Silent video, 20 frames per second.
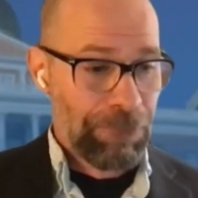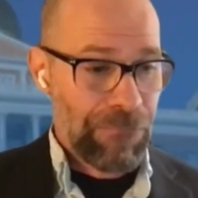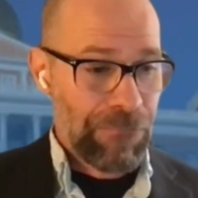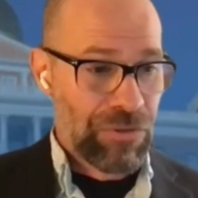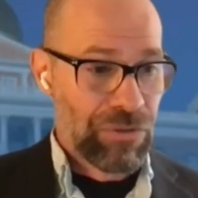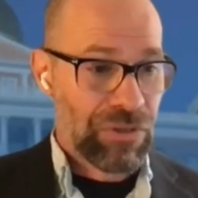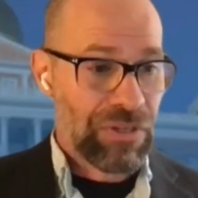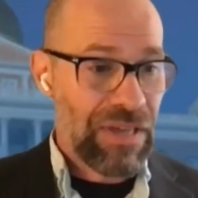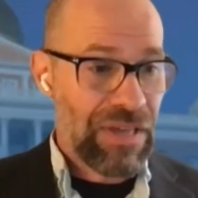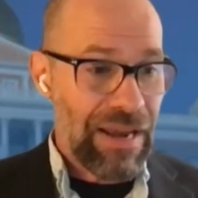
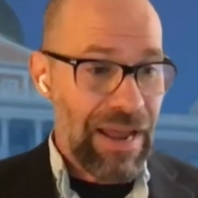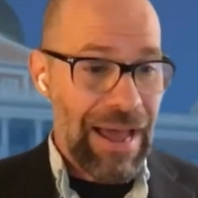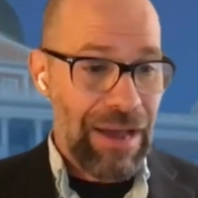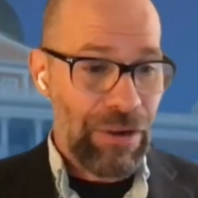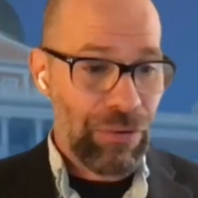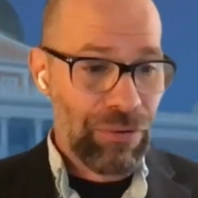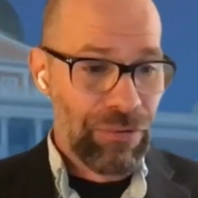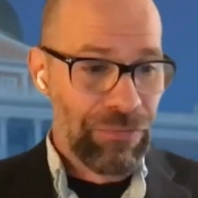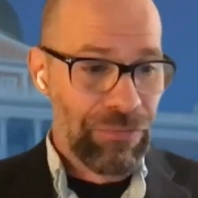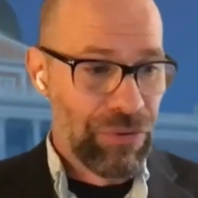to get
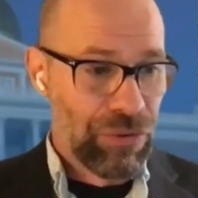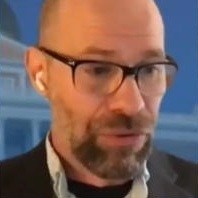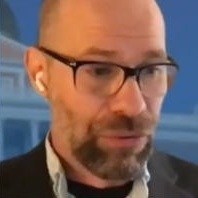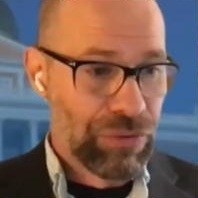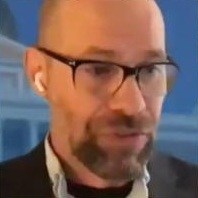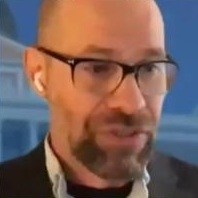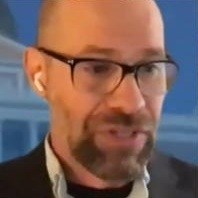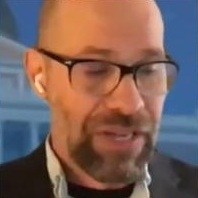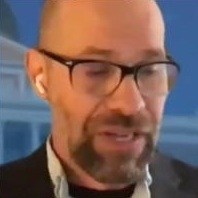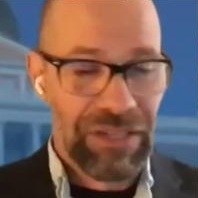out of
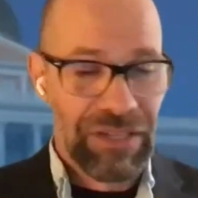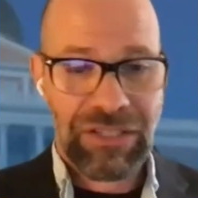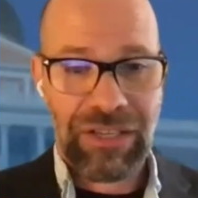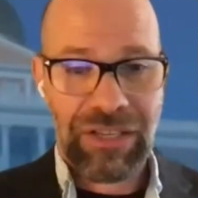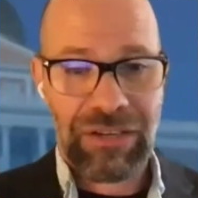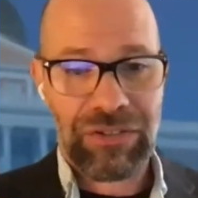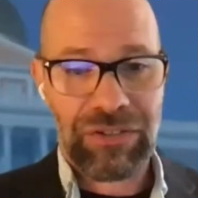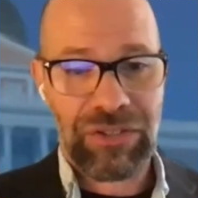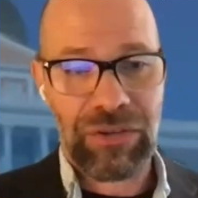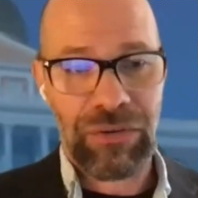those data
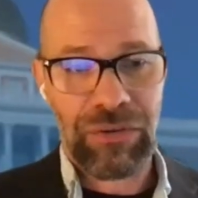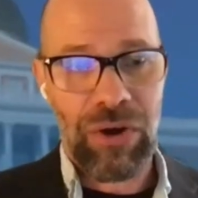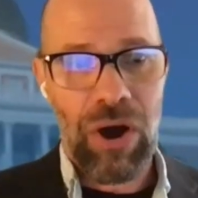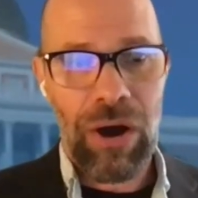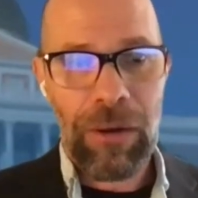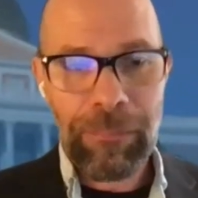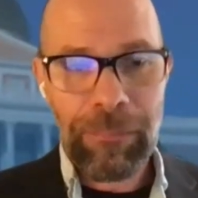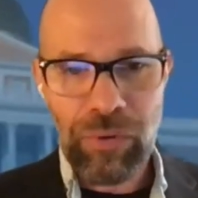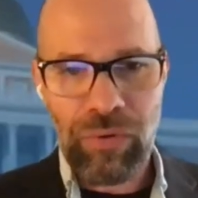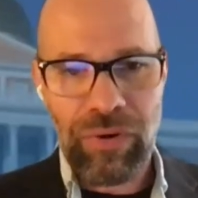centers, to
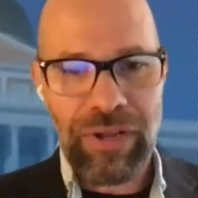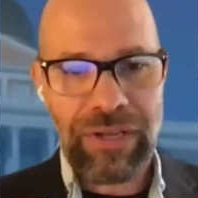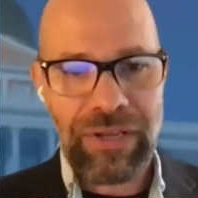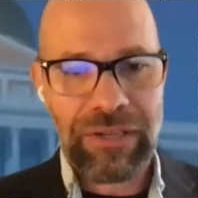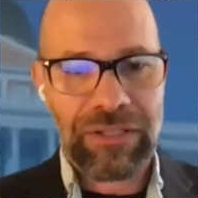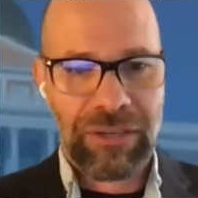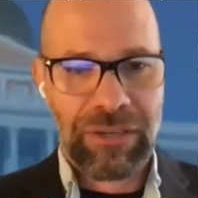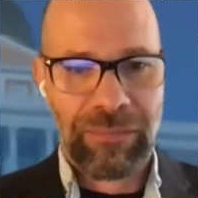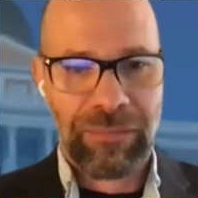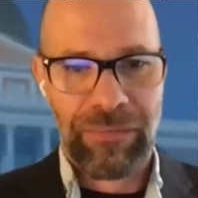
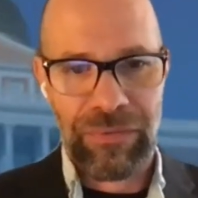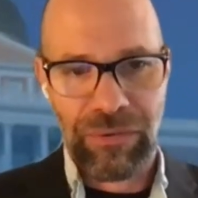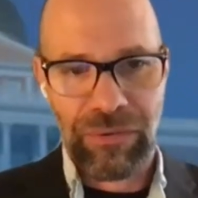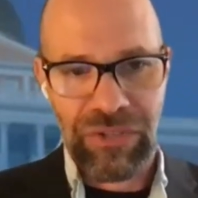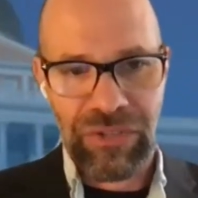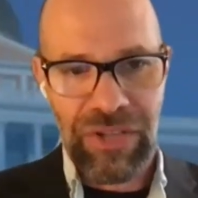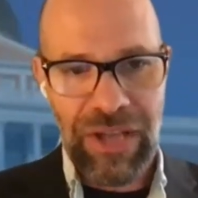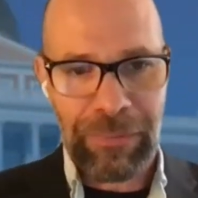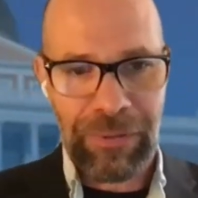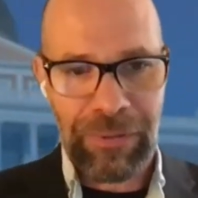upgrade some of
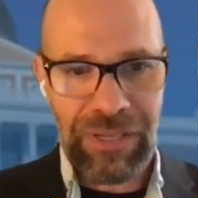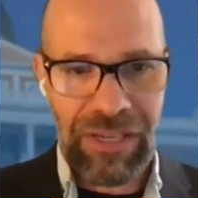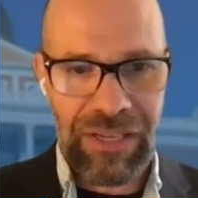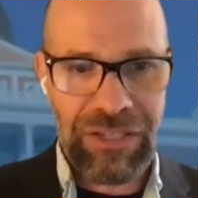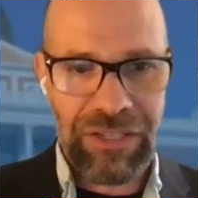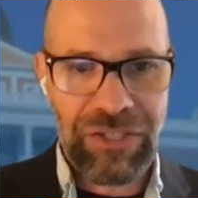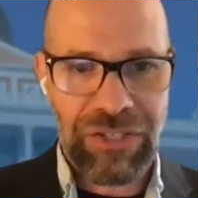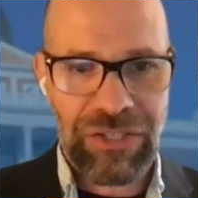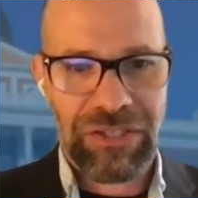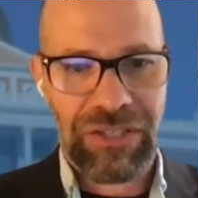those
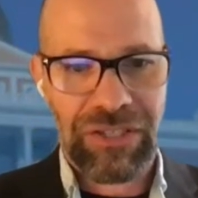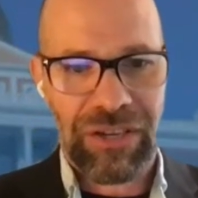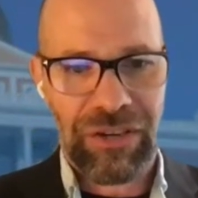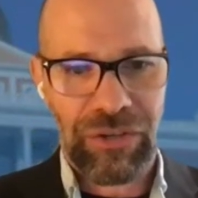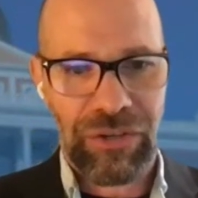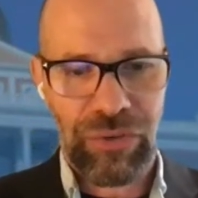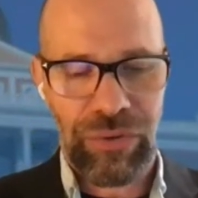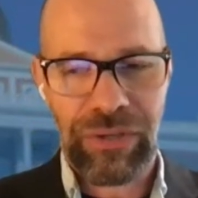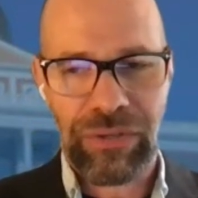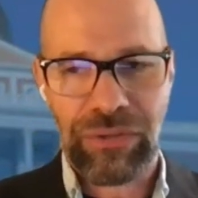applications that are
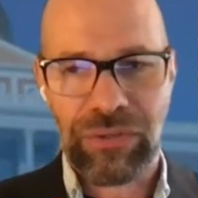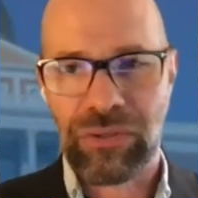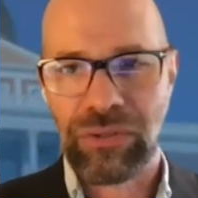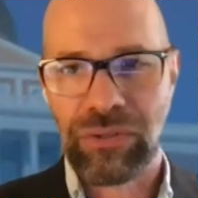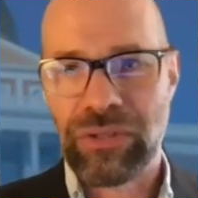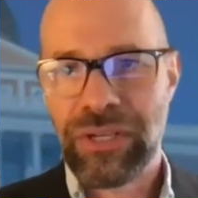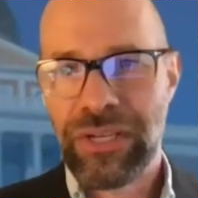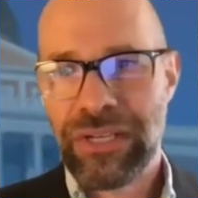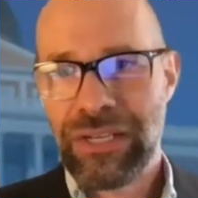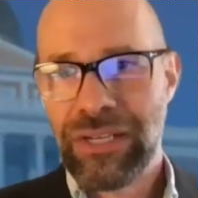
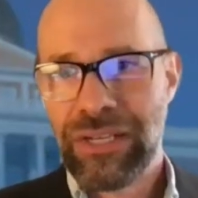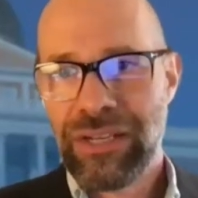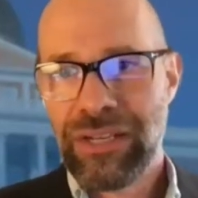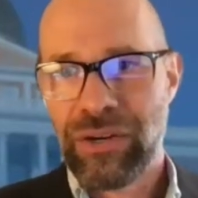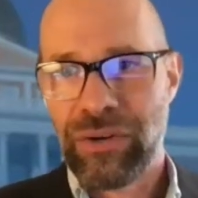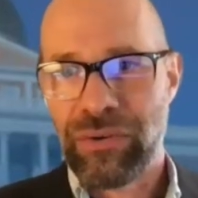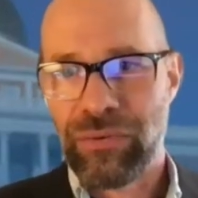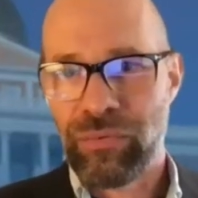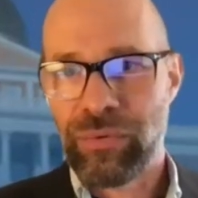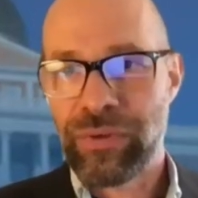critical,
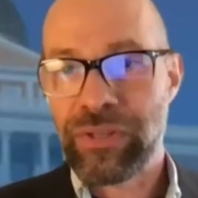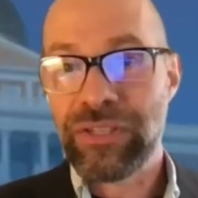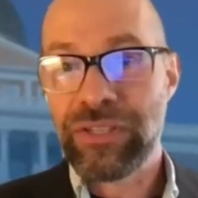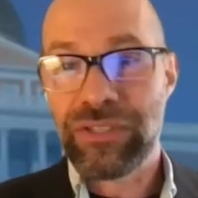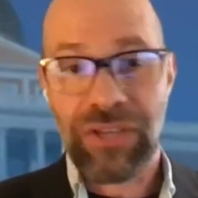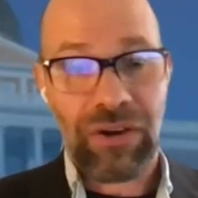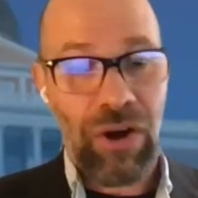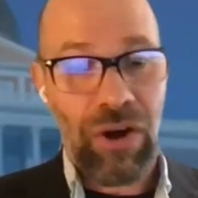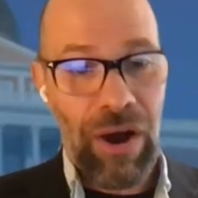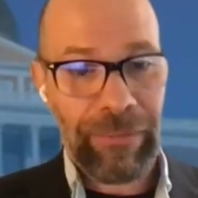really
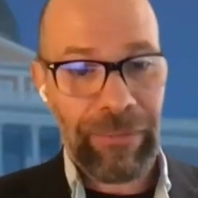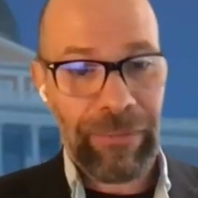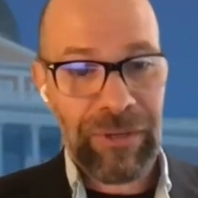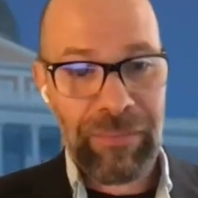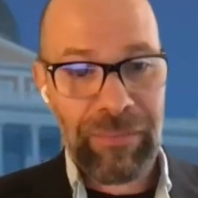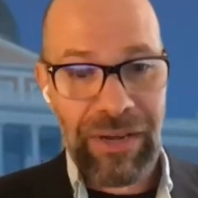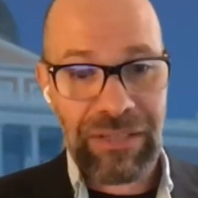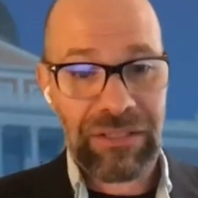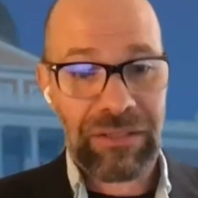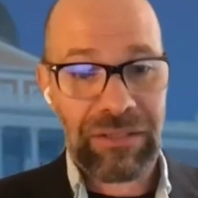to
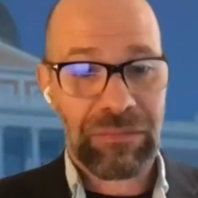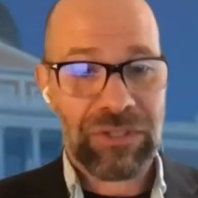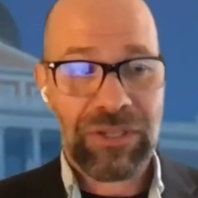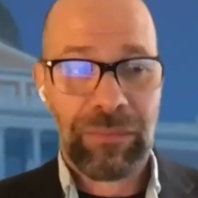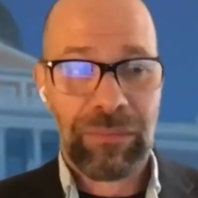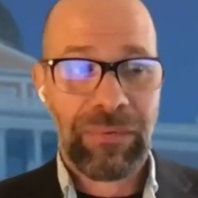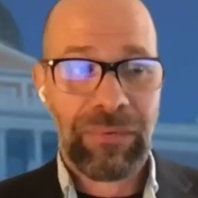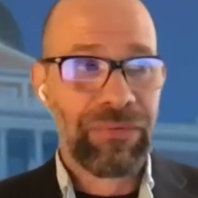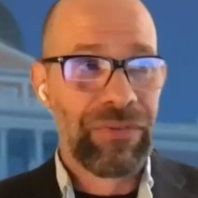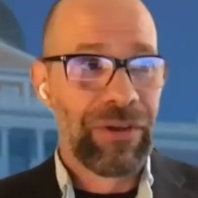optimize them.
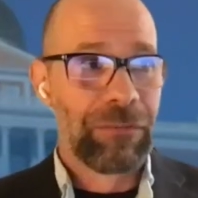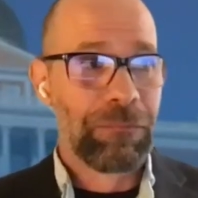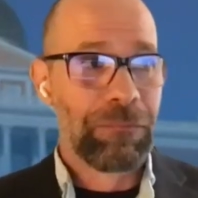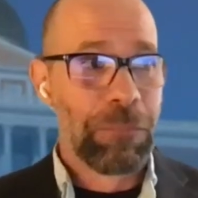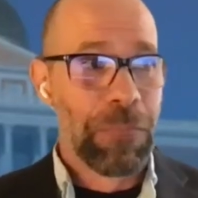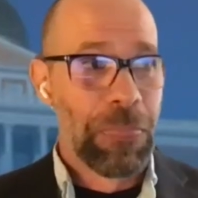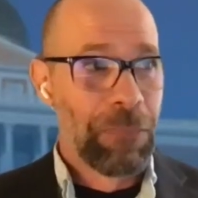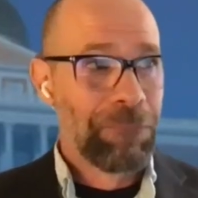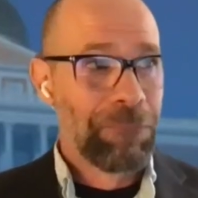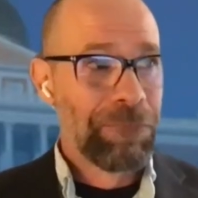Some of them,